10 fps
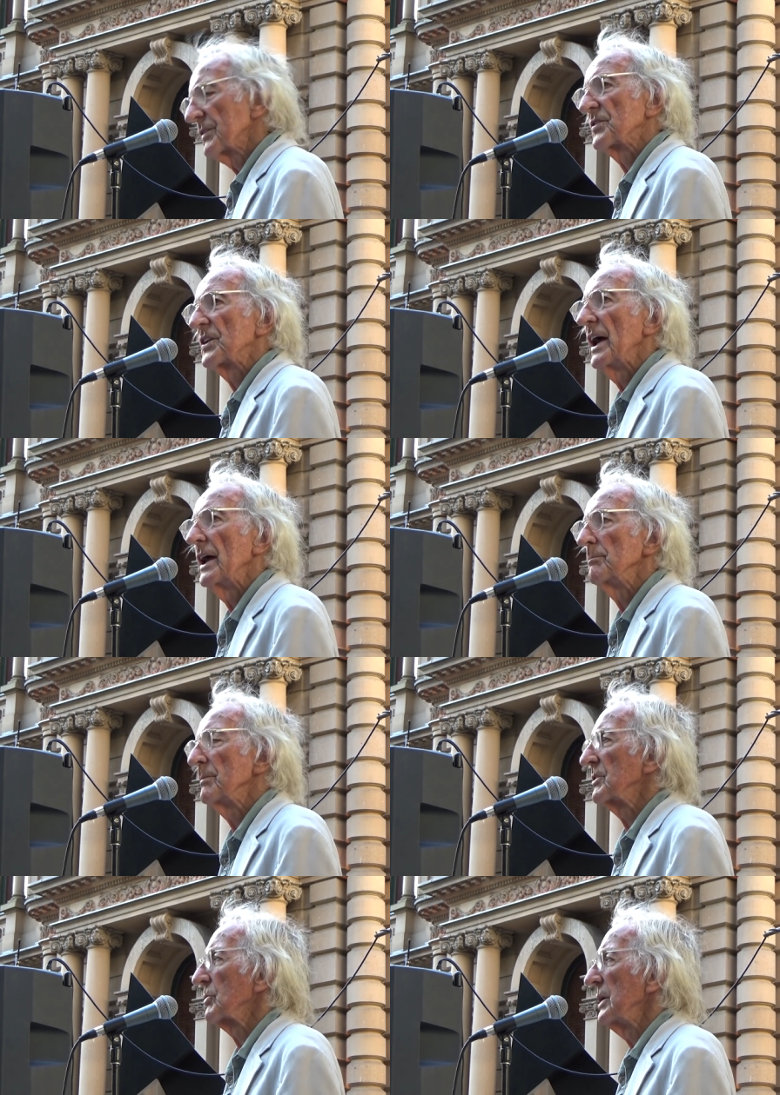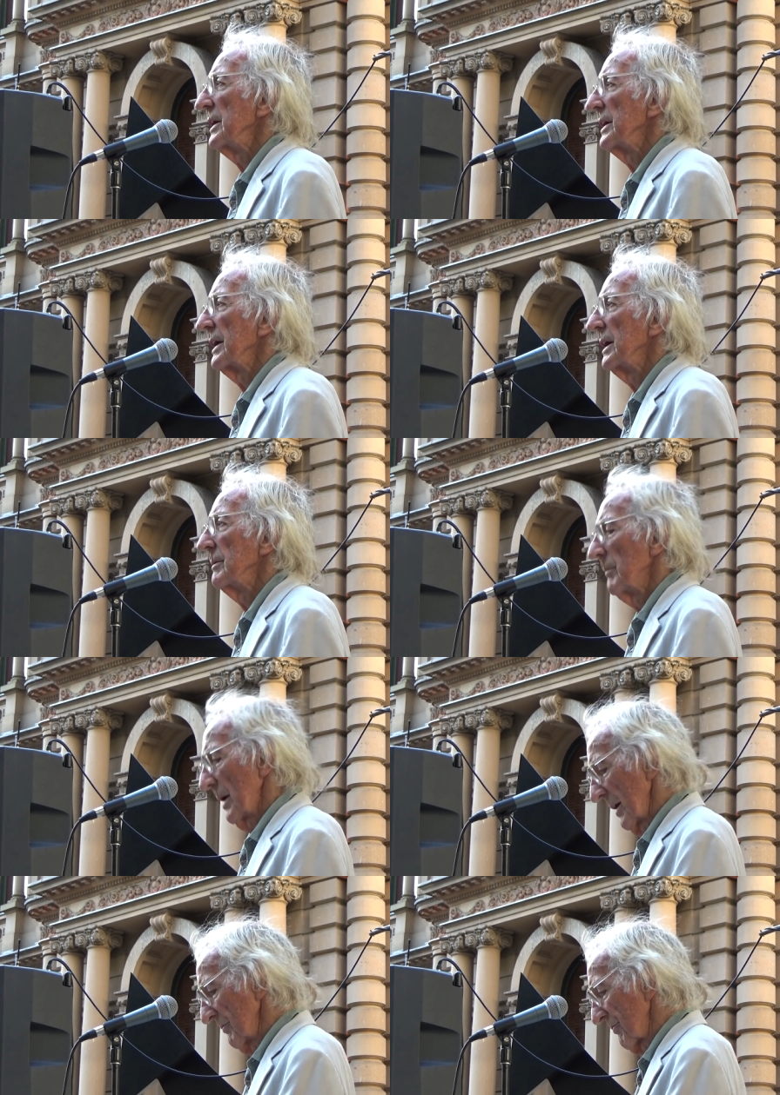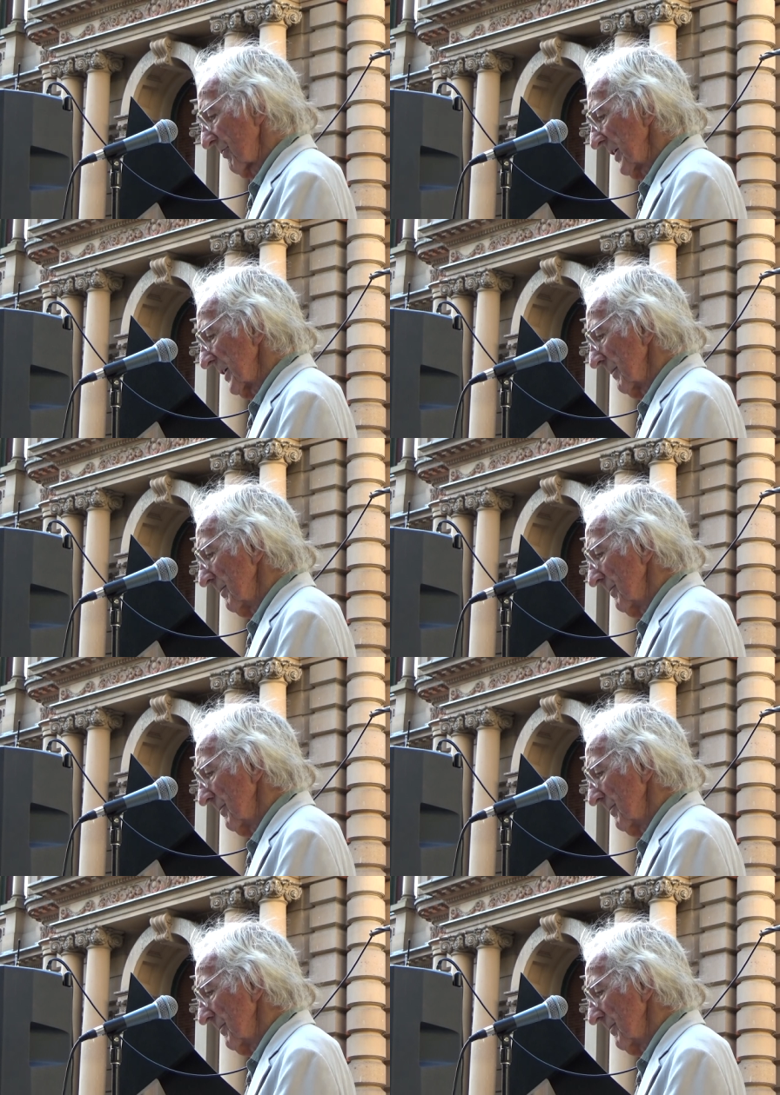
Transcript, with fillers: stand between him and freedom.